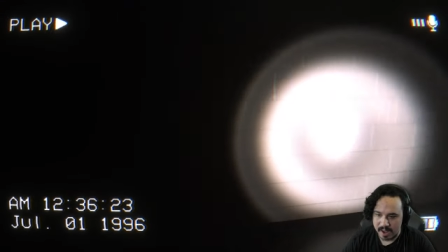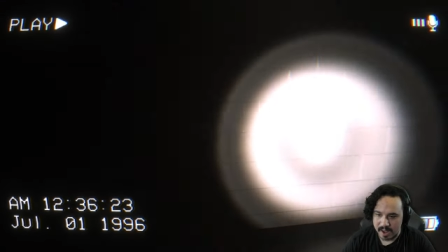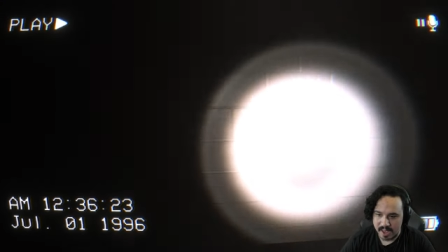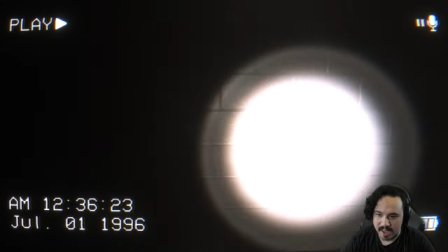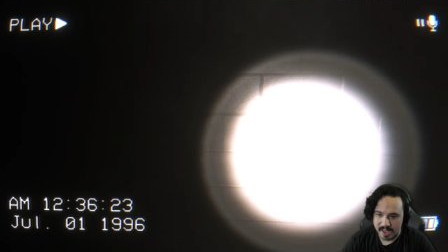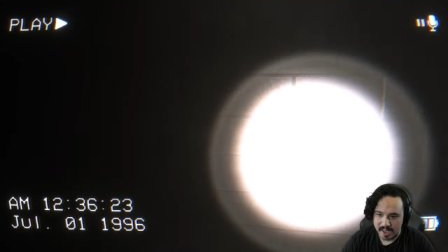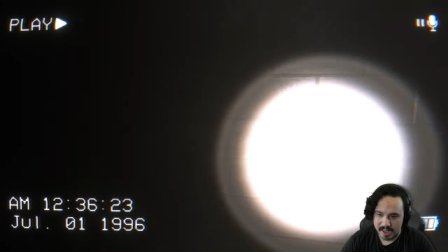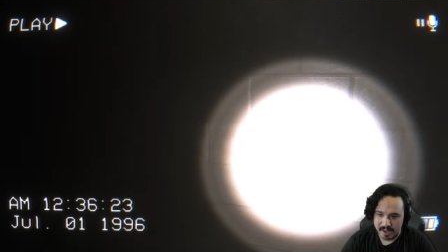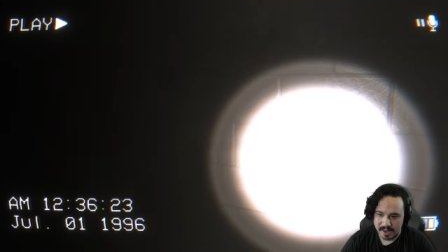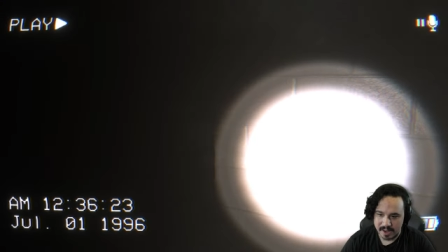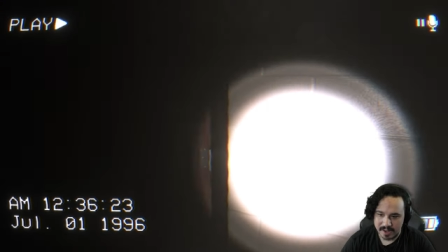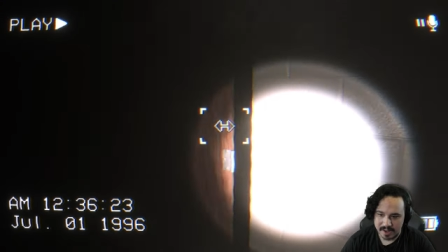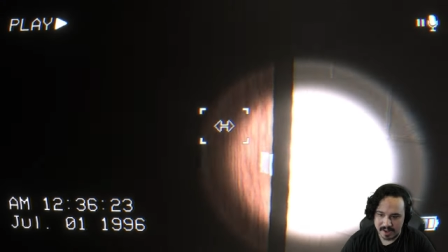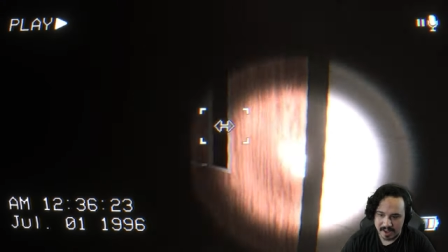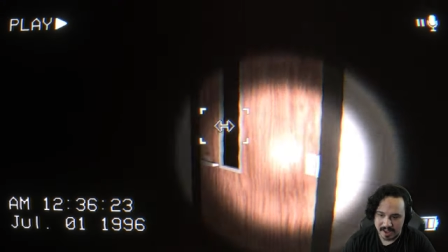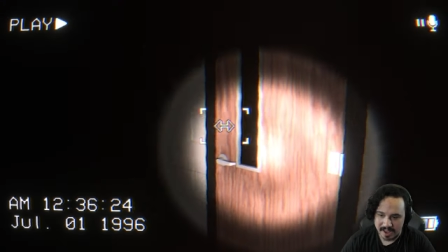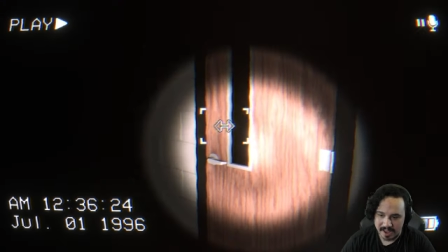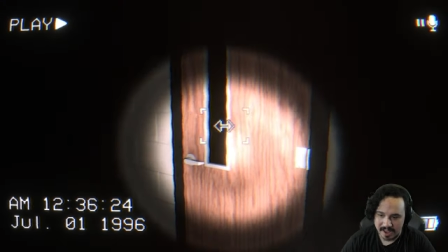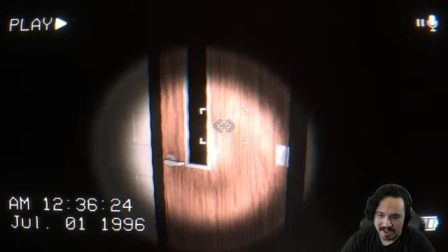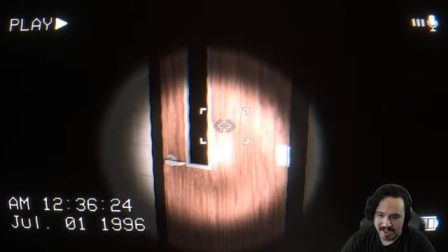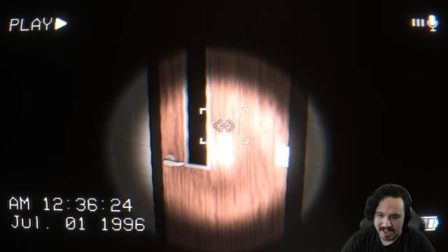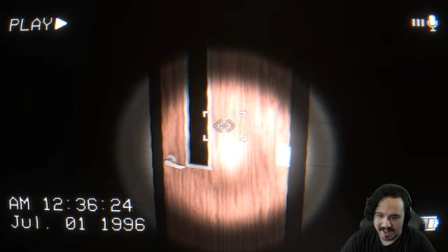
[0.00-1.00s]
and
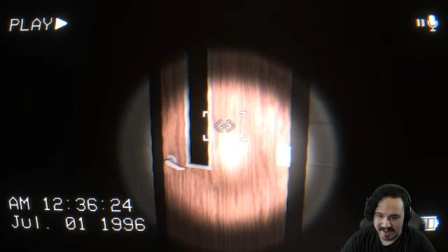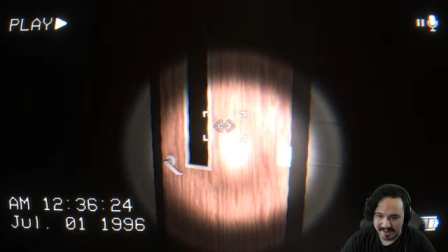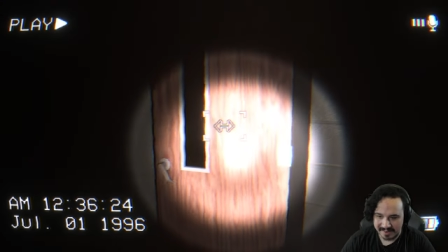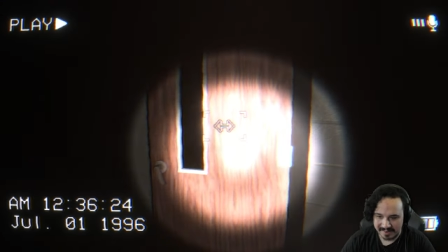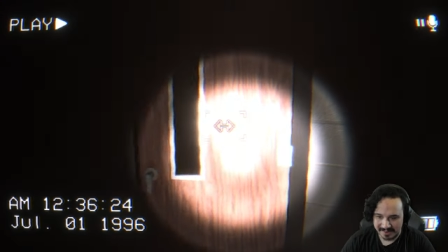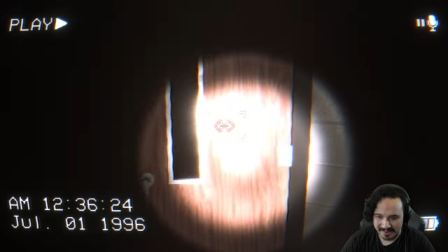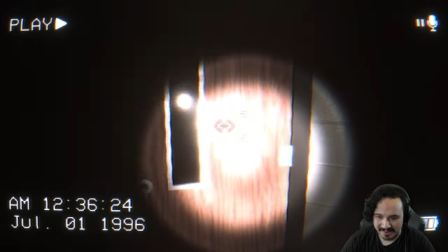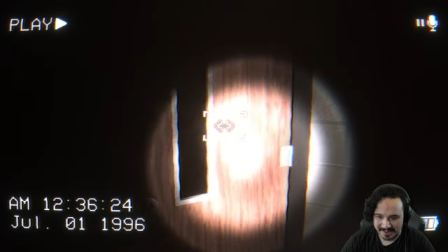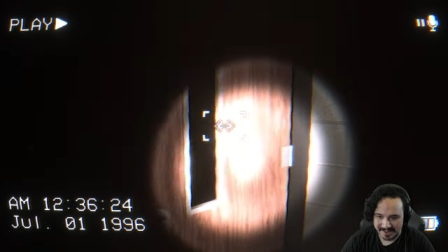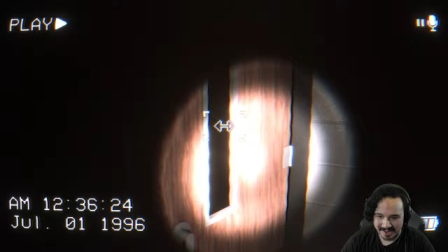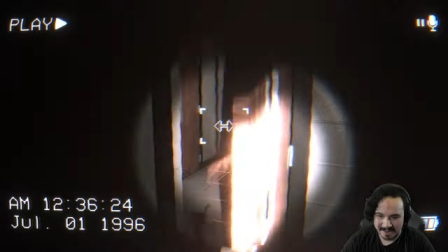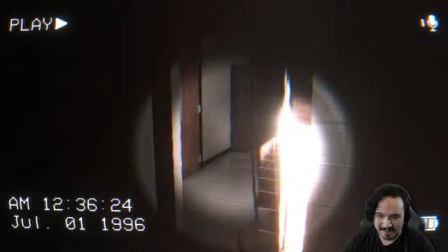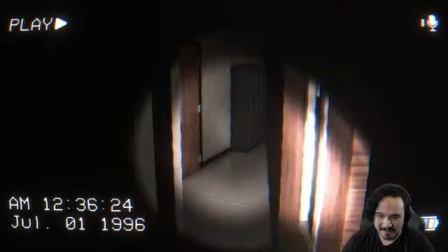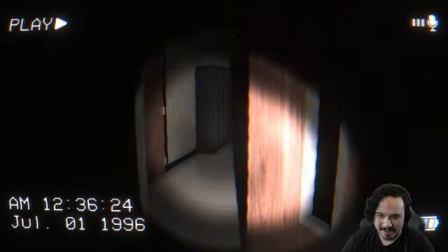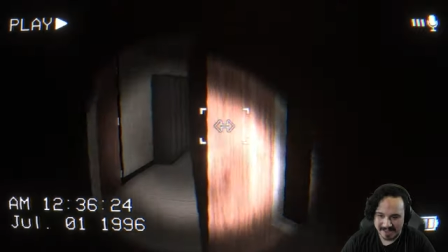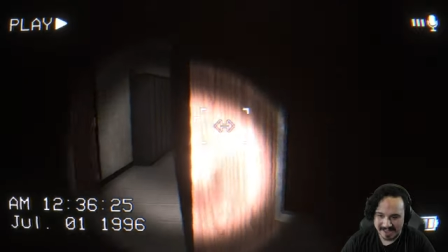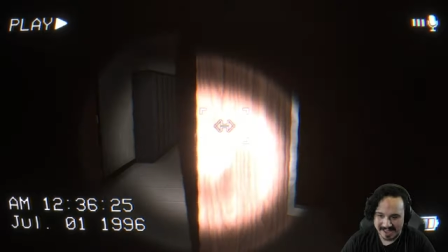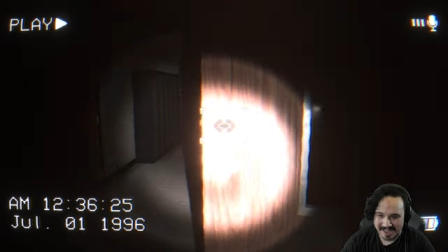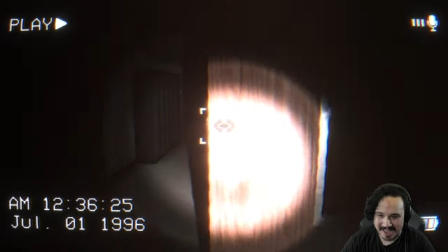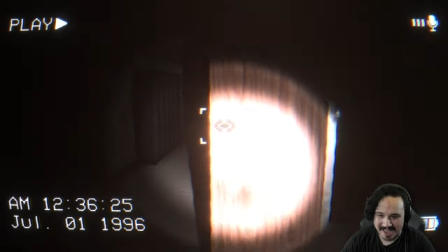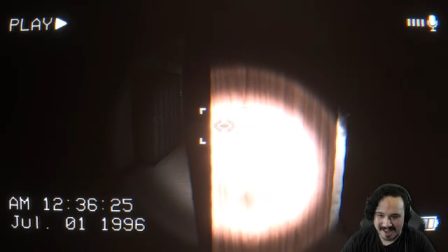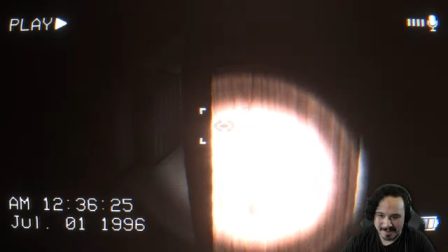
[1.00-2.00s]
I had to look it up
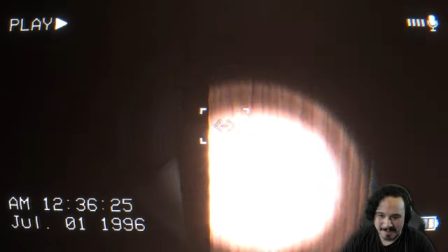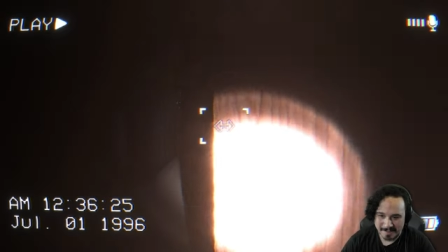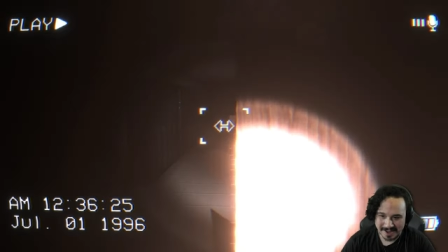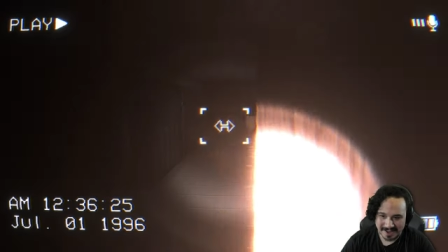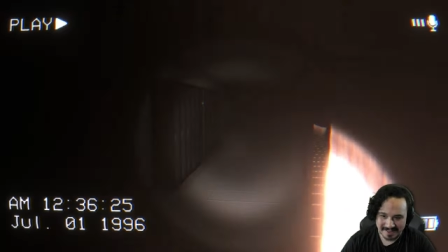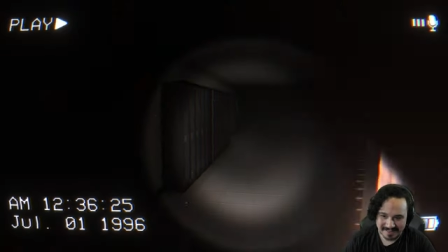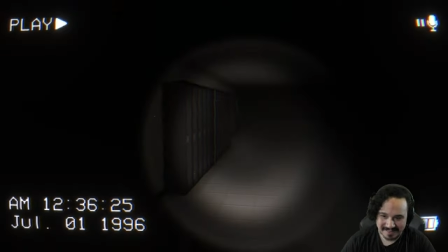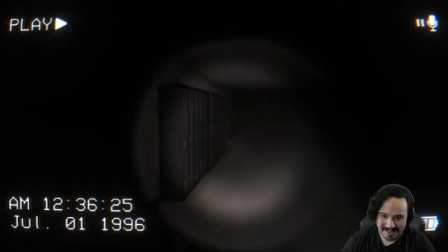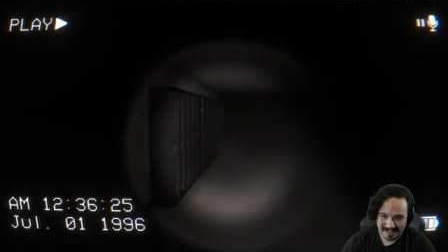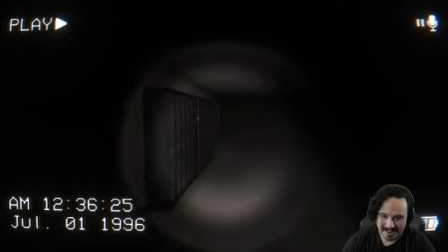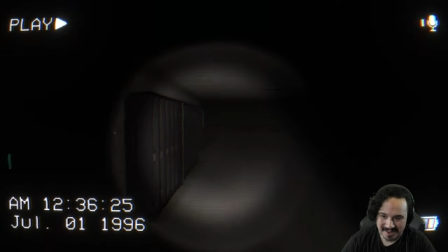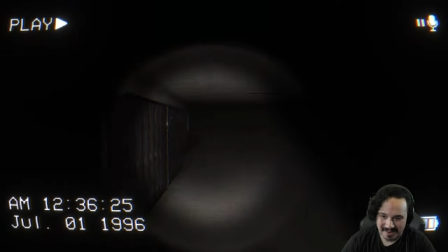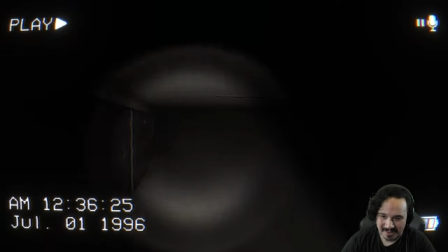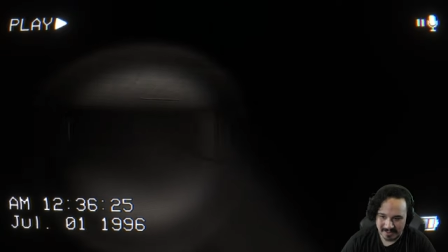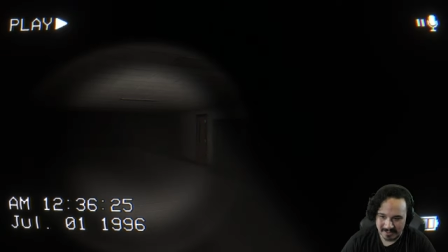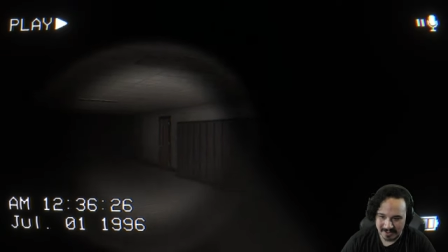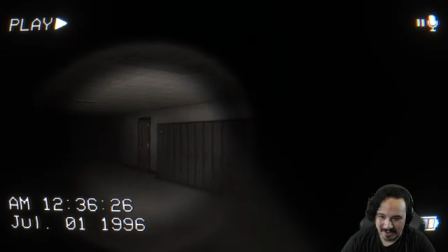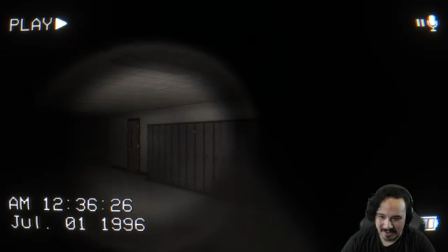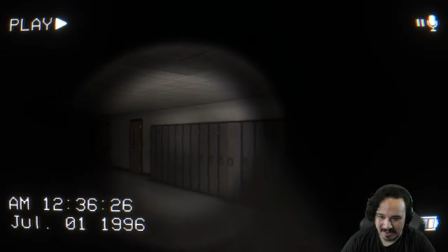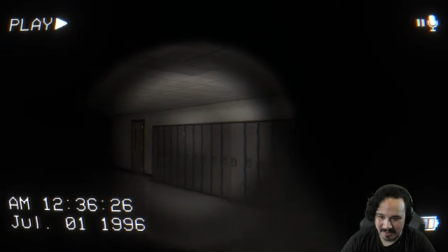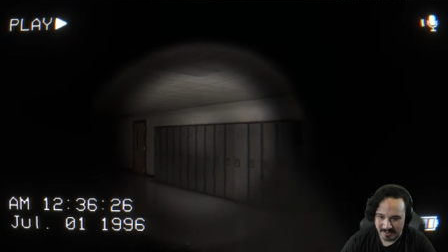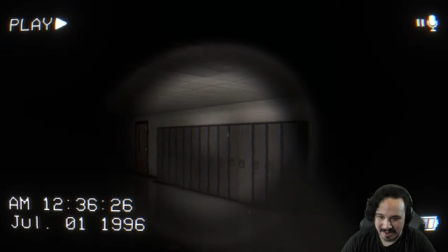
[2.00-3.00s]
again because I
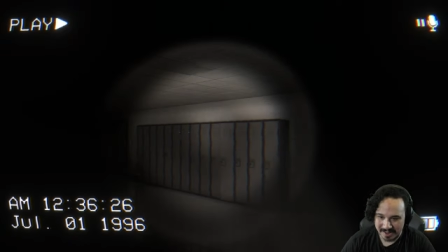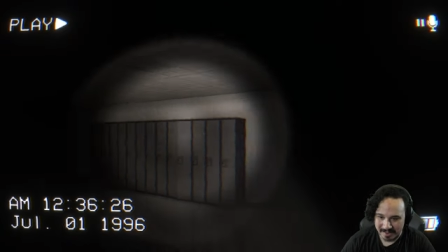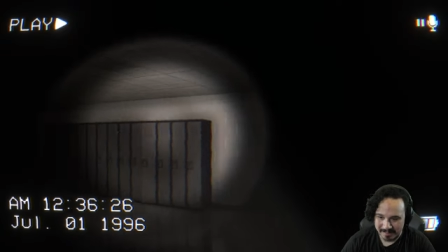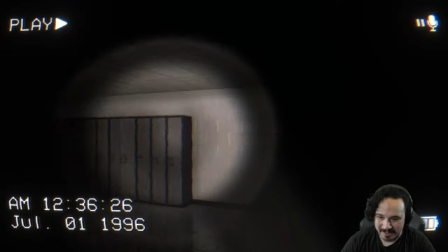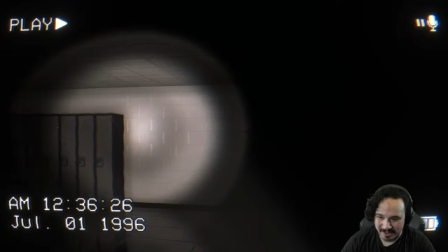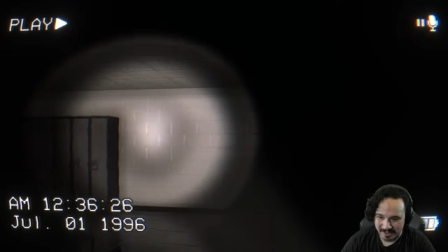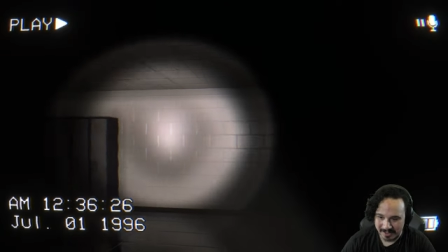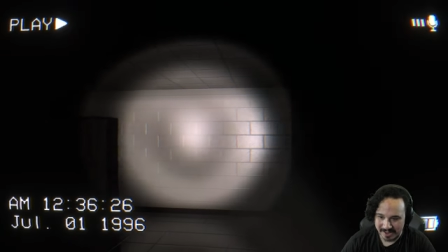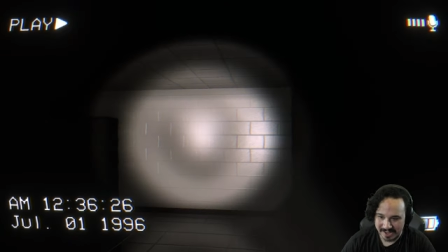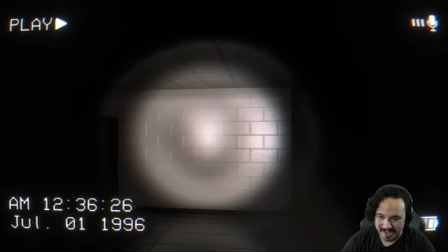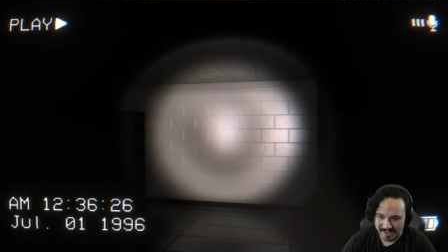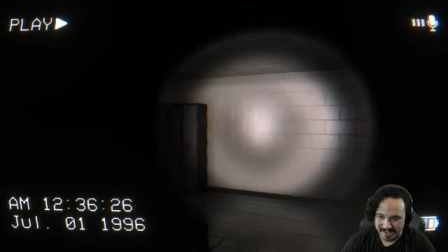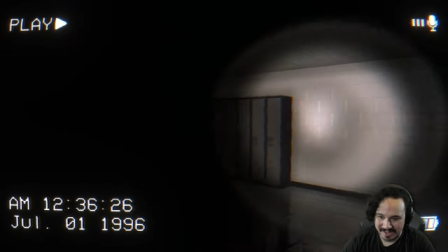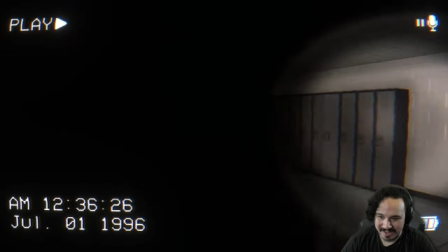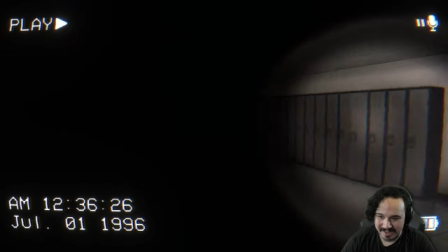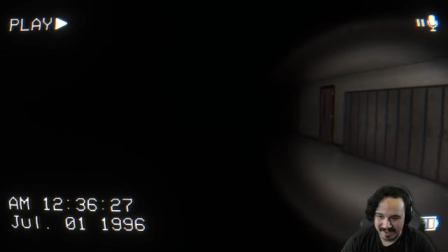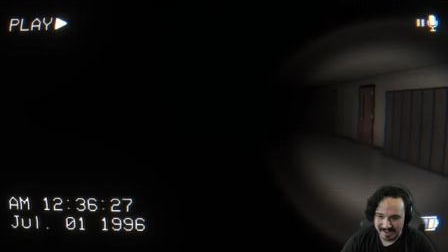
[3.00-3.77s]
don't know what I'm doing.